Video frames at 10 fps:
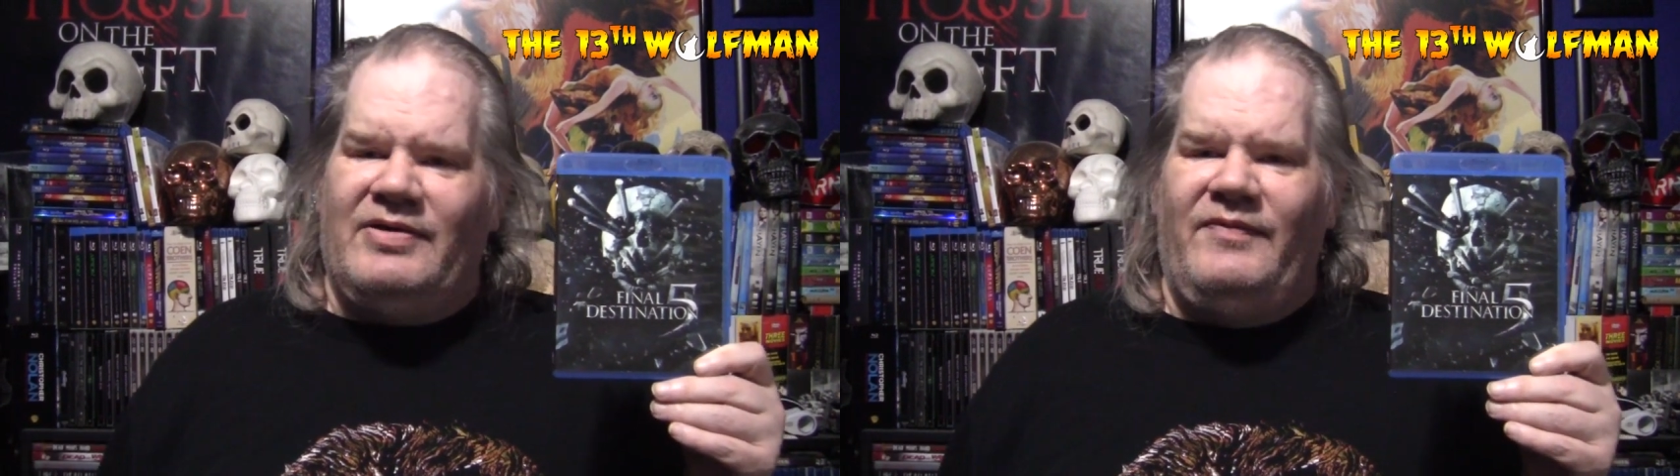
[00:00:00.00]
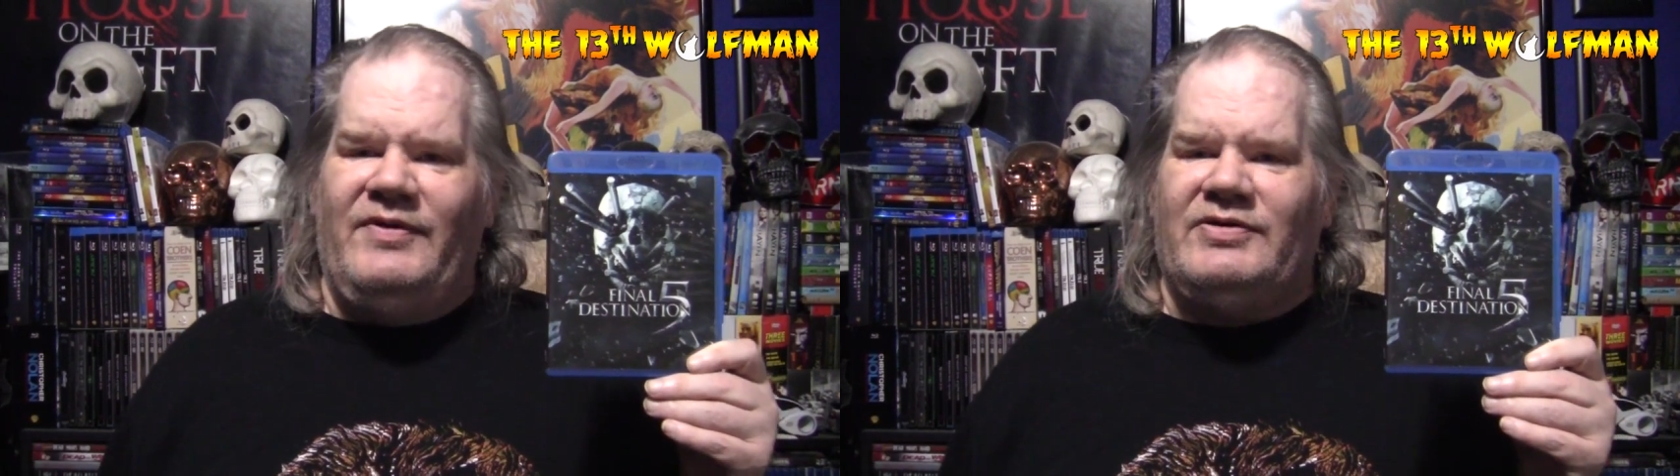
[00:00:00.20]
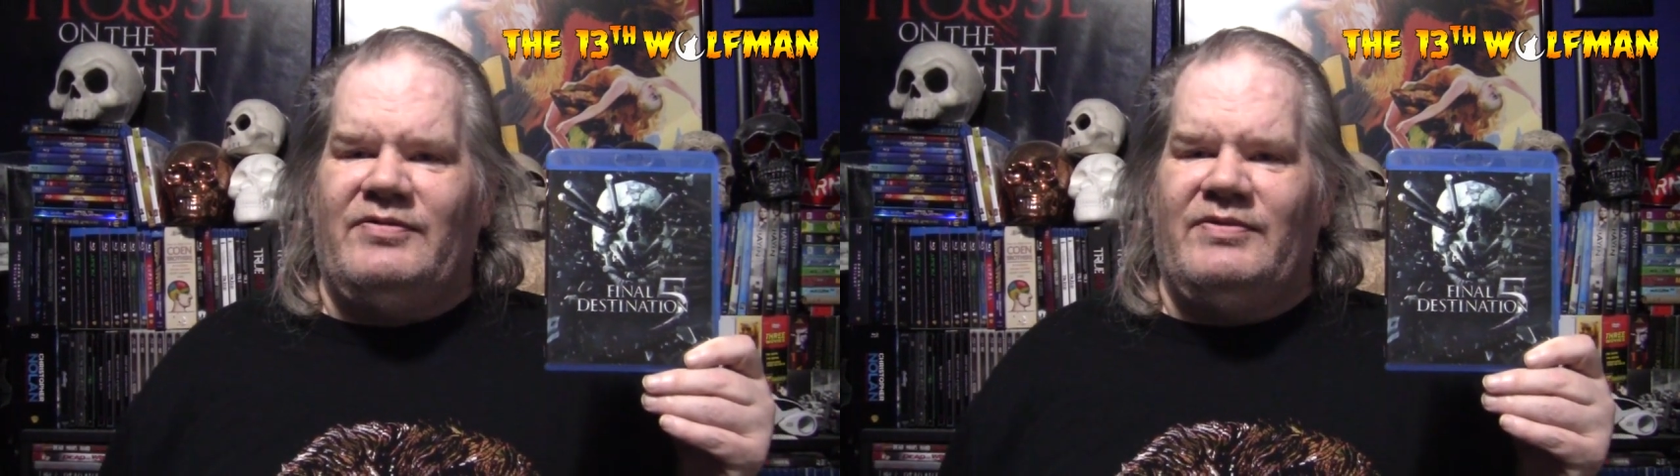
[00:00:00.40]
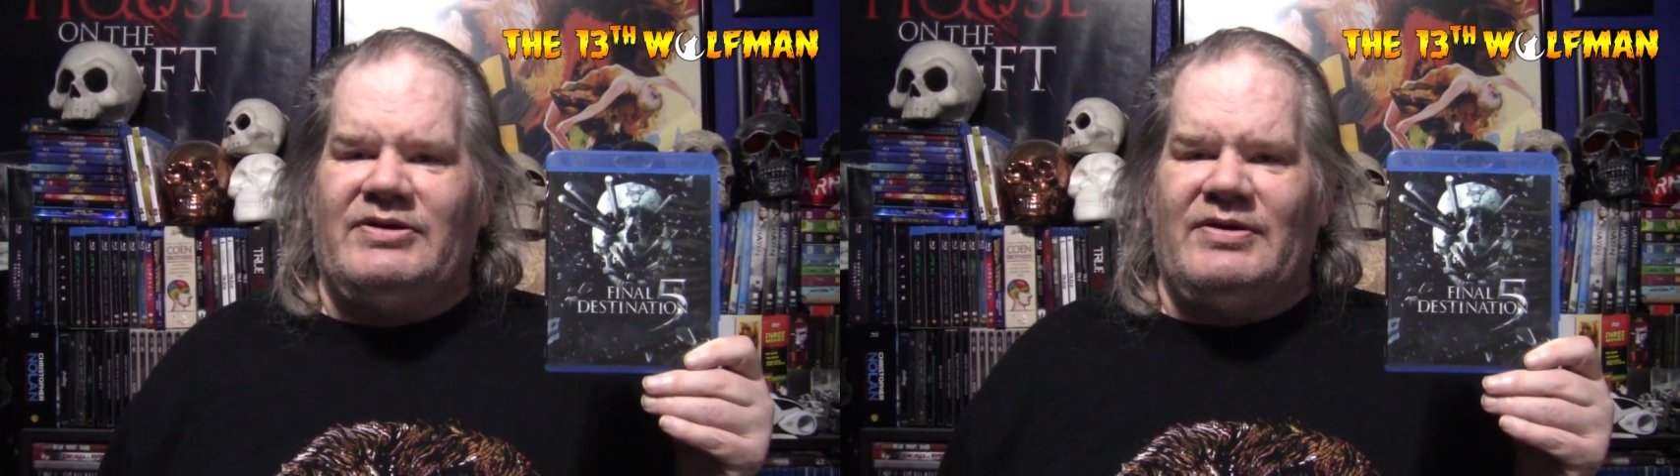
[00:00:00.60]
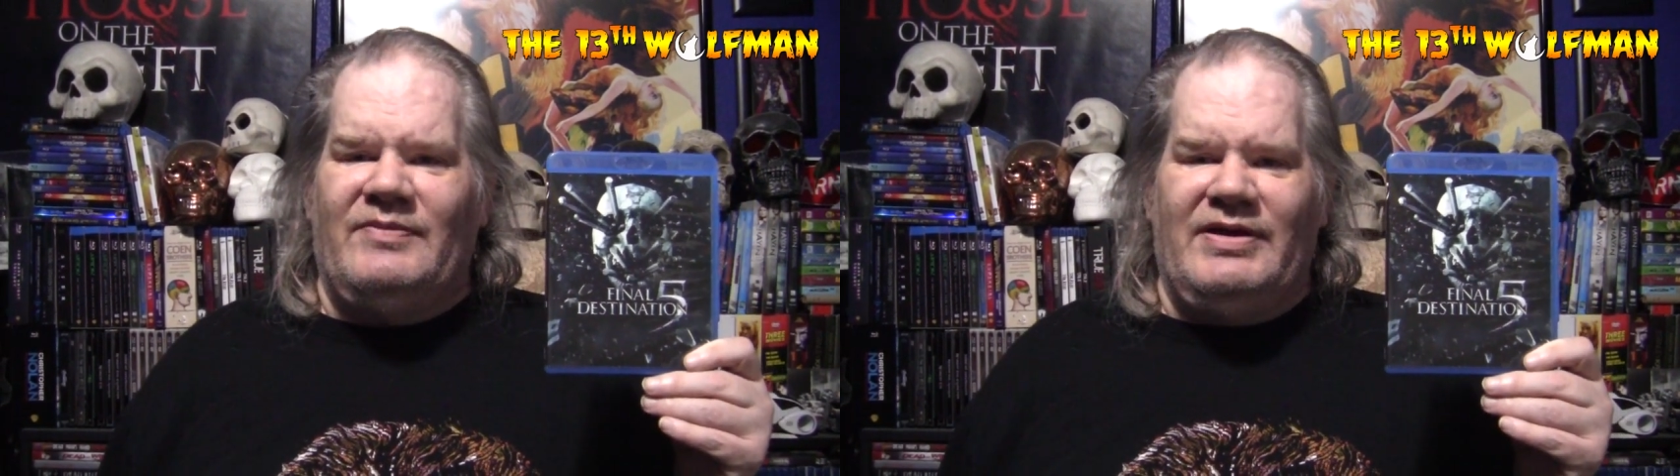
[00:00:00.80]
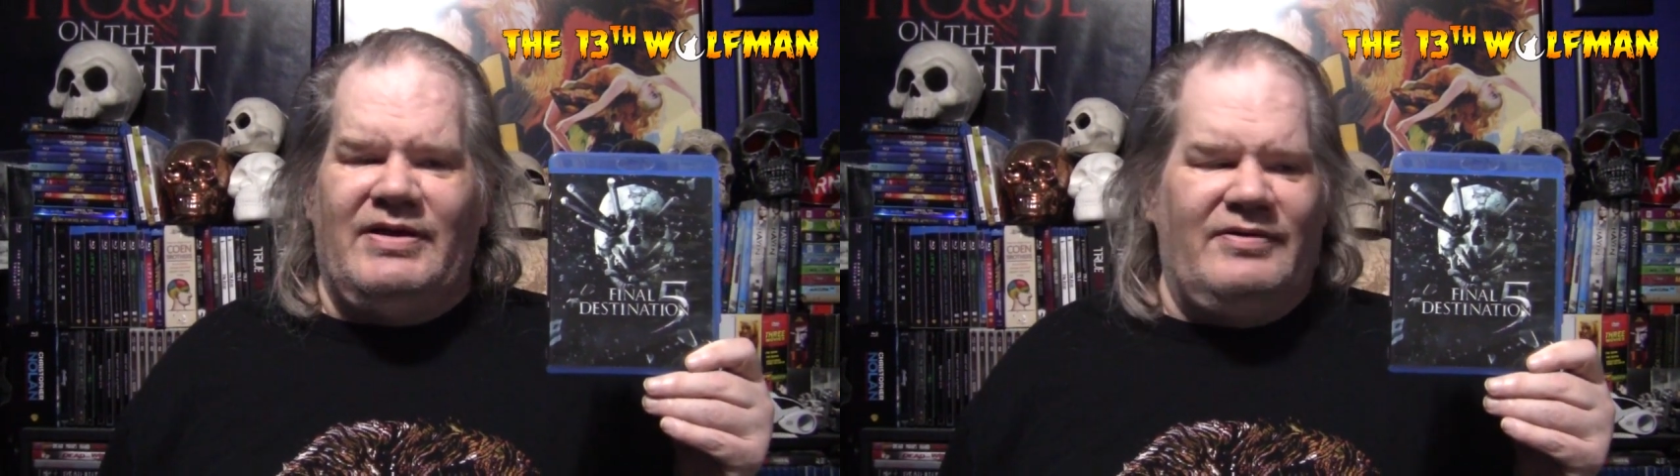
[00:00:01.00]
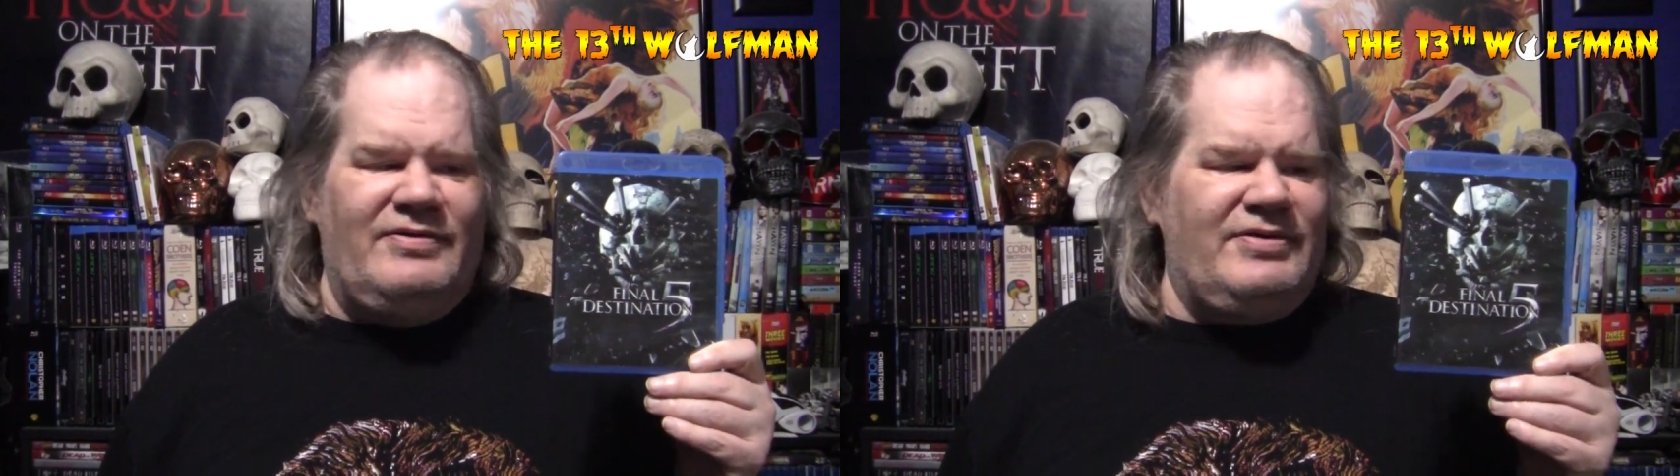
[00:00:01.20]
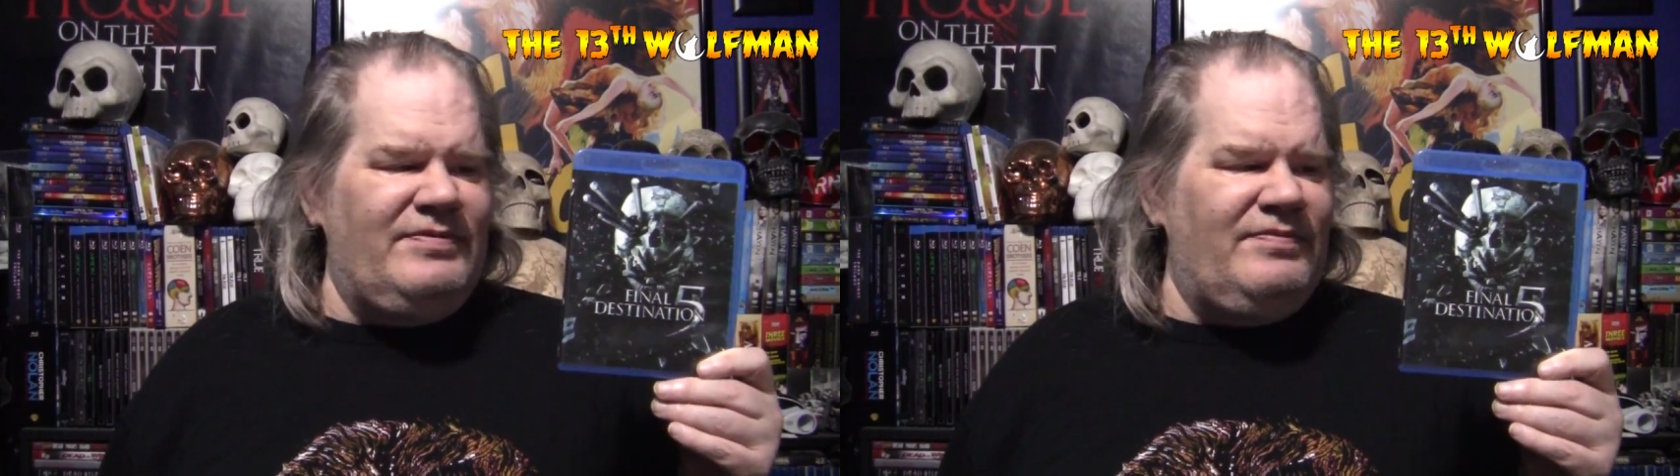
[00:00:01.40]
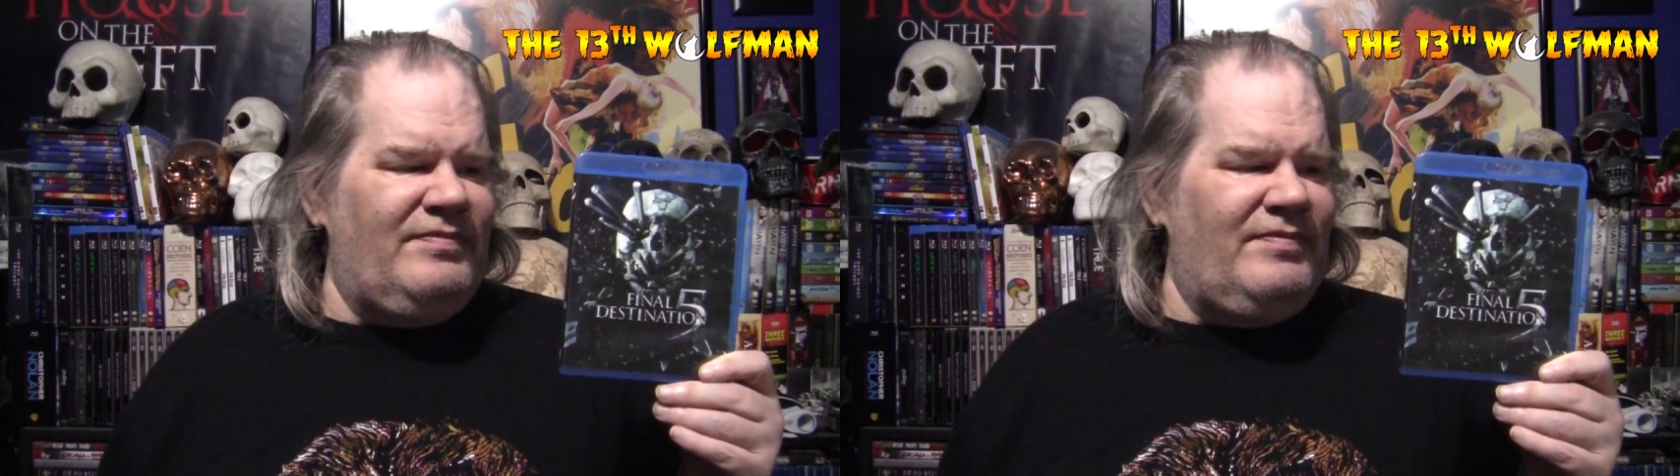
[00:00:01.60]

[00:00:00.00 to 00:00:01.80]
confusing her with someone else.